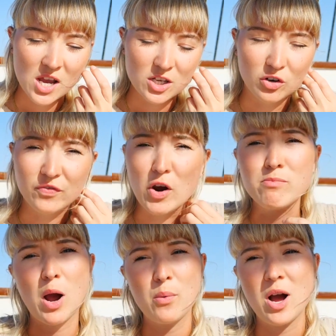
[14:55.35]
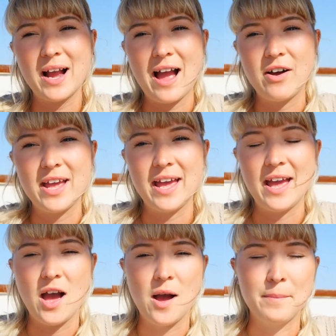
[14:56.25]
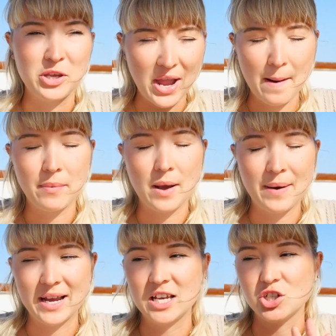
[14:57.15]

Your phone might work out here, but you can buy a package,